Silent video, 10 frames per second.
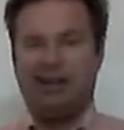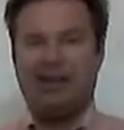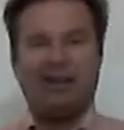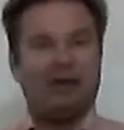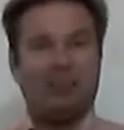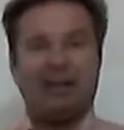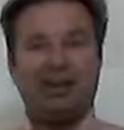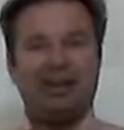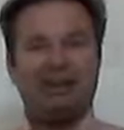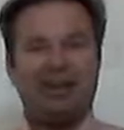Now, I'm not
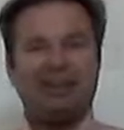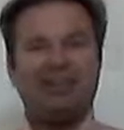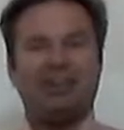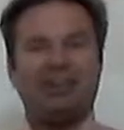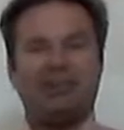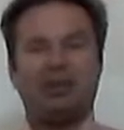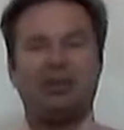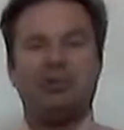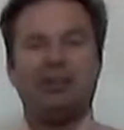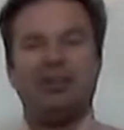going to translate it for
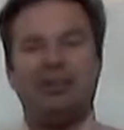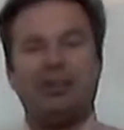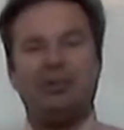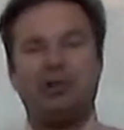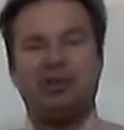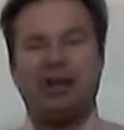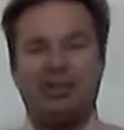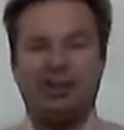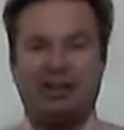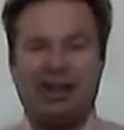you until I do the
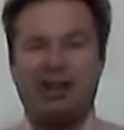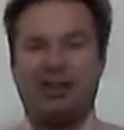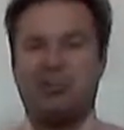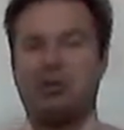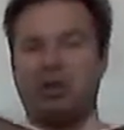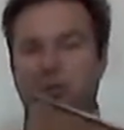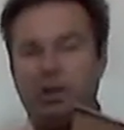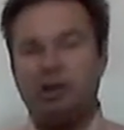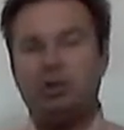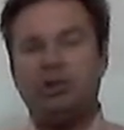diagram, because I
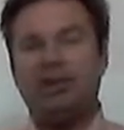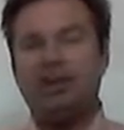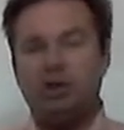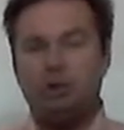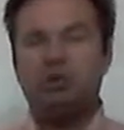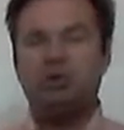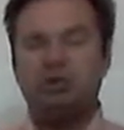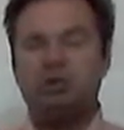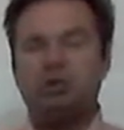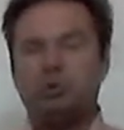want you to get used
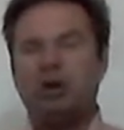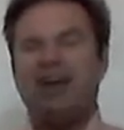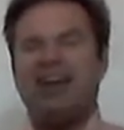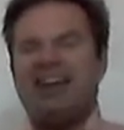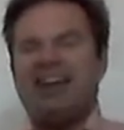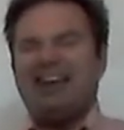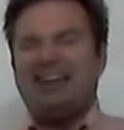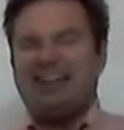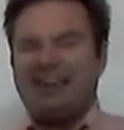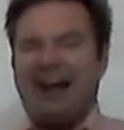to
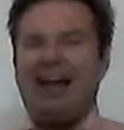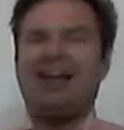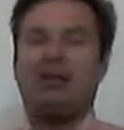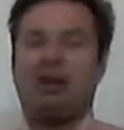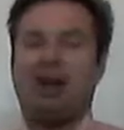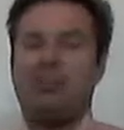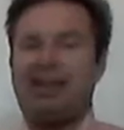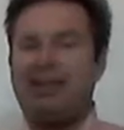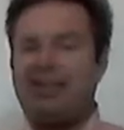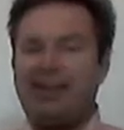
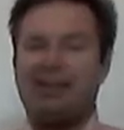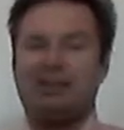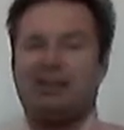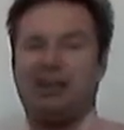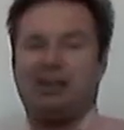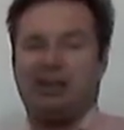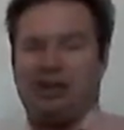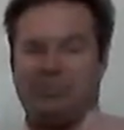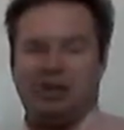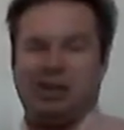diagramming, then
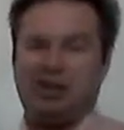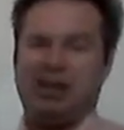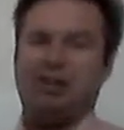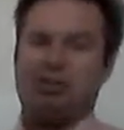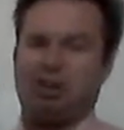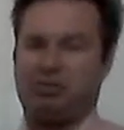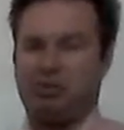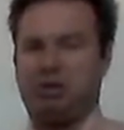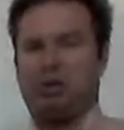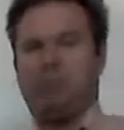translating, because that saves us from
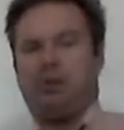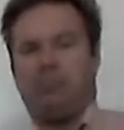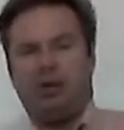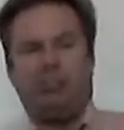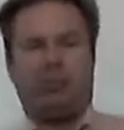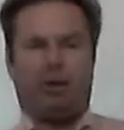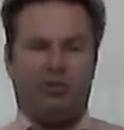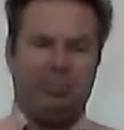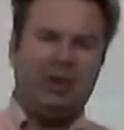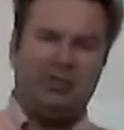so many
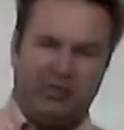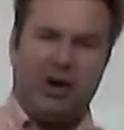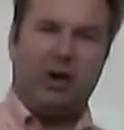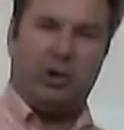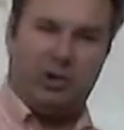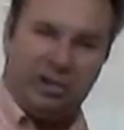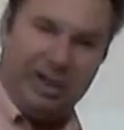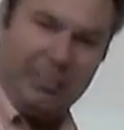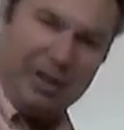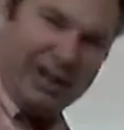pitfalls. And
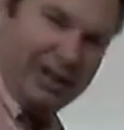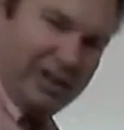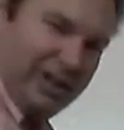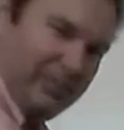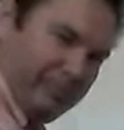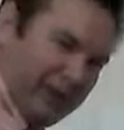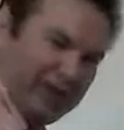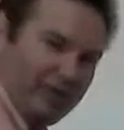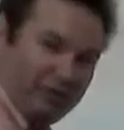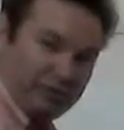I'm going to, might
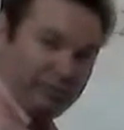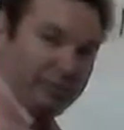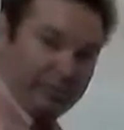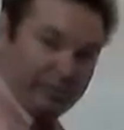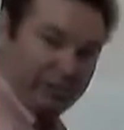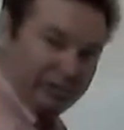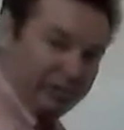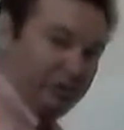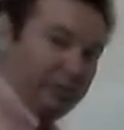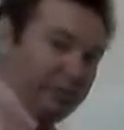save us from pitfalls
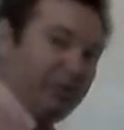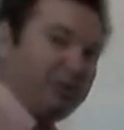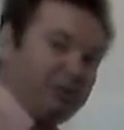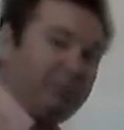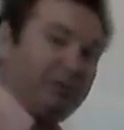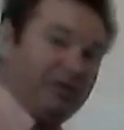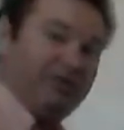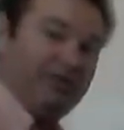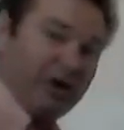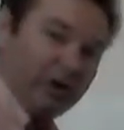too, but mostly
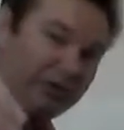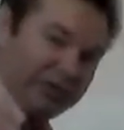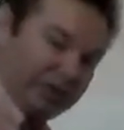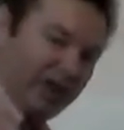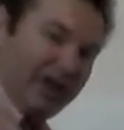pitfalls.